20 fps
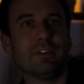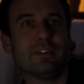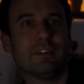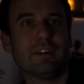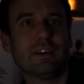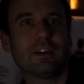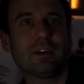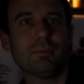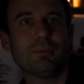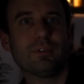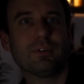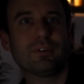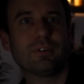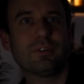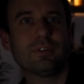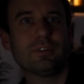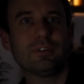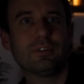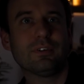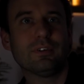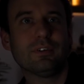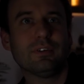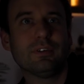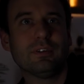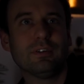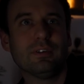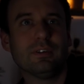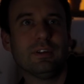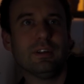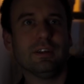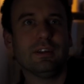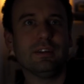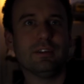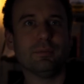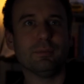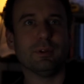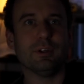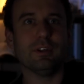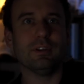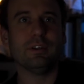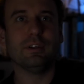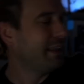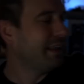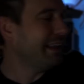Is that coming across? Yeah, it is a bit.